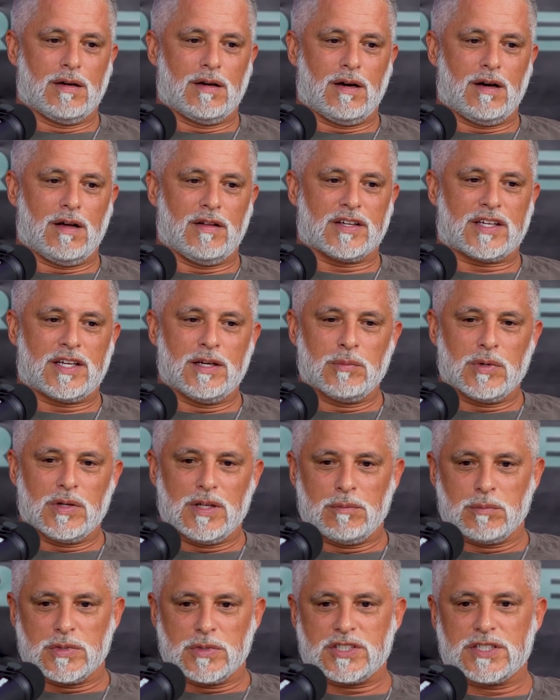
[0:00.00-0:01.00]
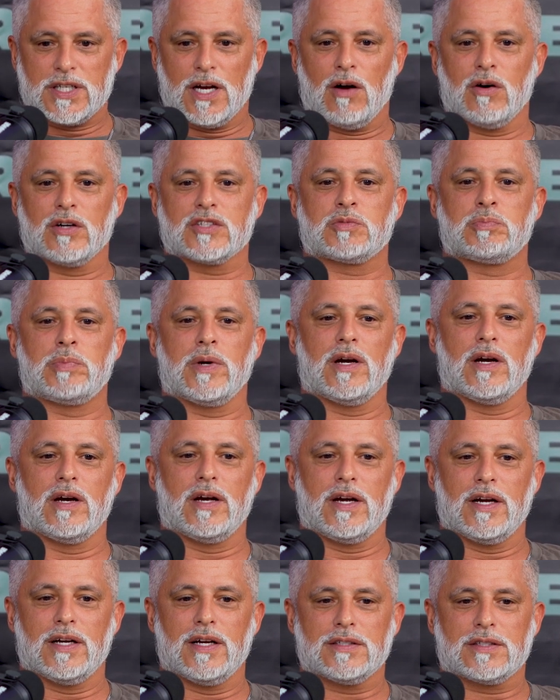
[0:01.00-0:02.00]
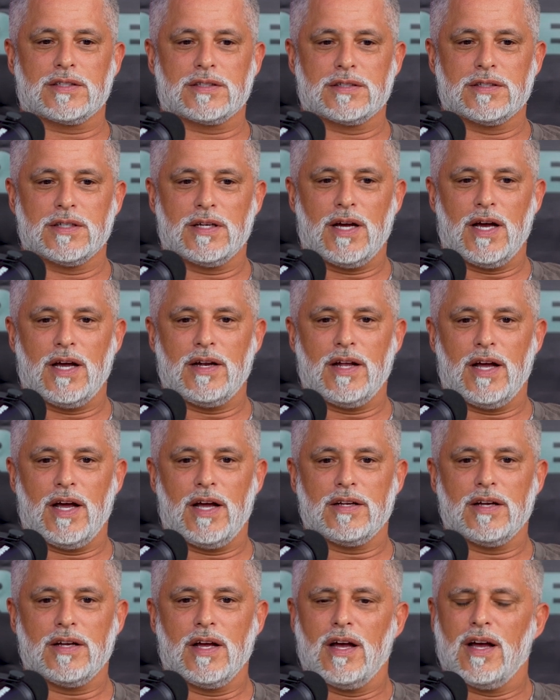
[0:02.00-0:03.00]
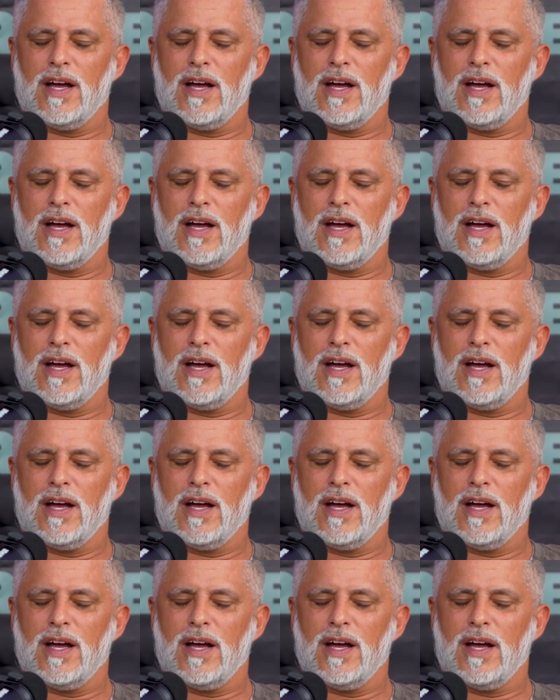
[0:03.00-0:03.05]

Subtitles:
the Kimberly Michelle experience, and then